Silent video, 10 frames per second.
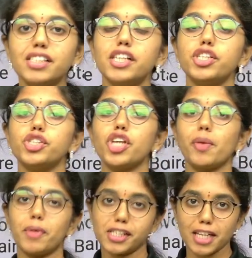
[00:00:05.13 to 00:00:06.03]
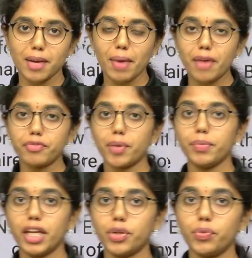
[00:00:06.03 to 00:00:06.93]
is your Prasanna Ma'am from
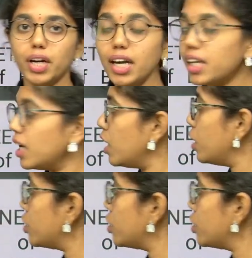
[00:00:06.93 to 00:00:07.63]
NEET World. So